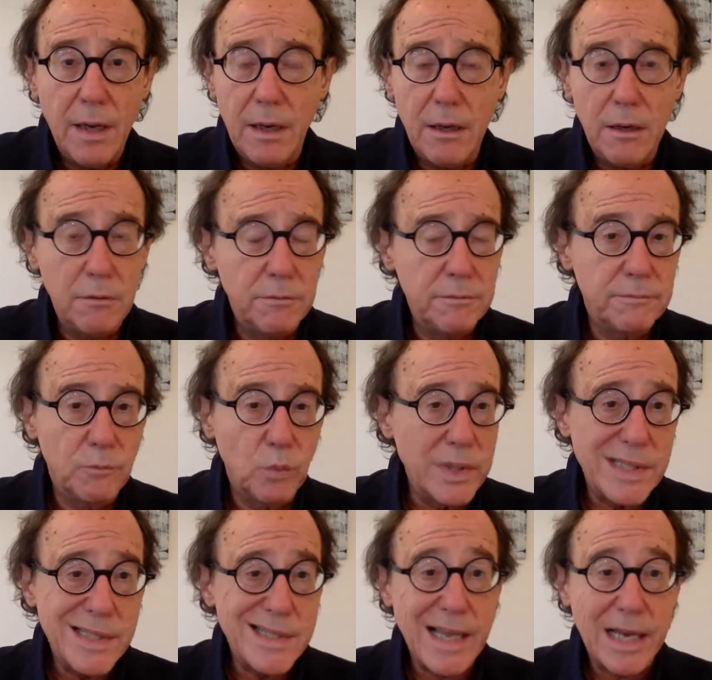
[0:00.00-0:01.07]
of
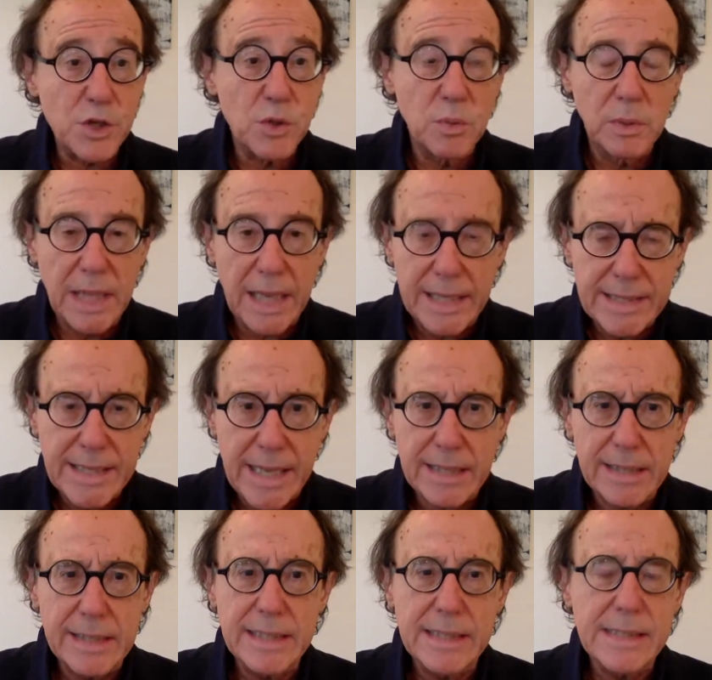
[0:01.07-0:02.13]
one's sexual
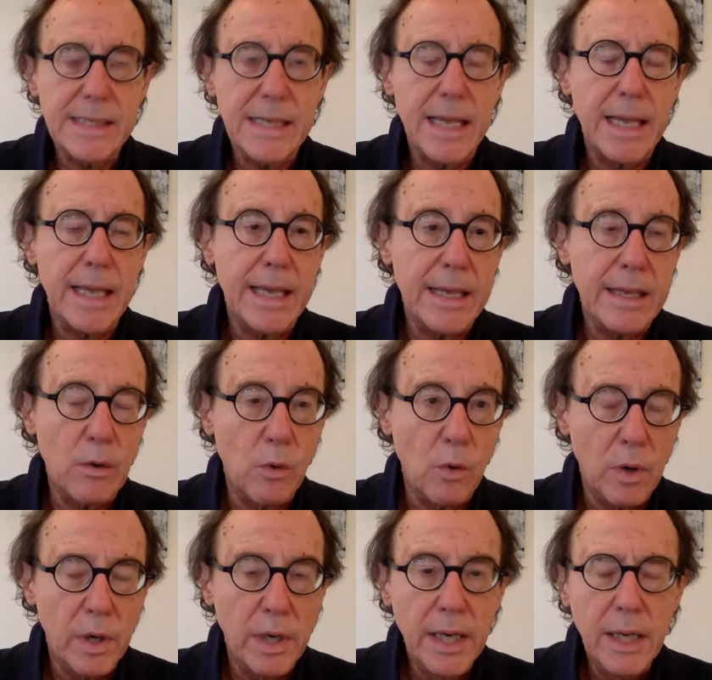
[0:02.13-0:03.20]
identity, say,
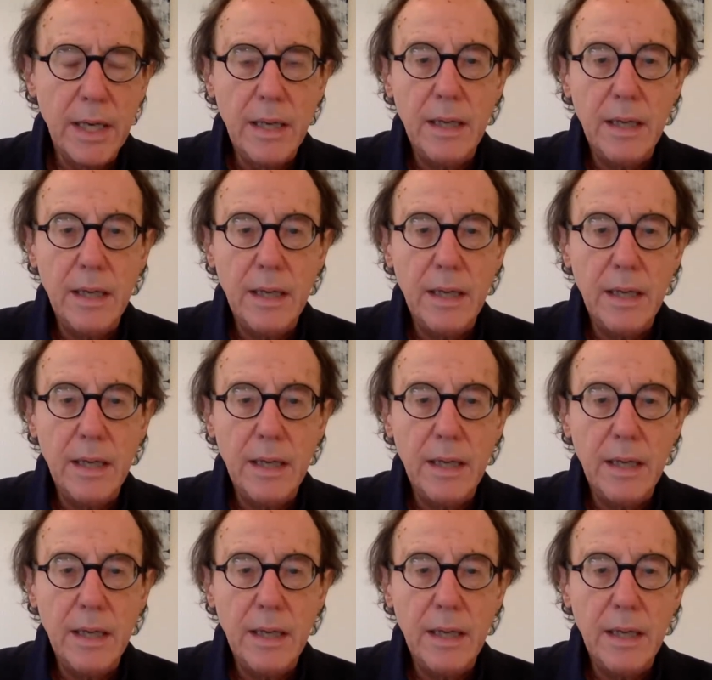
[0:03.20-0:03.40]
or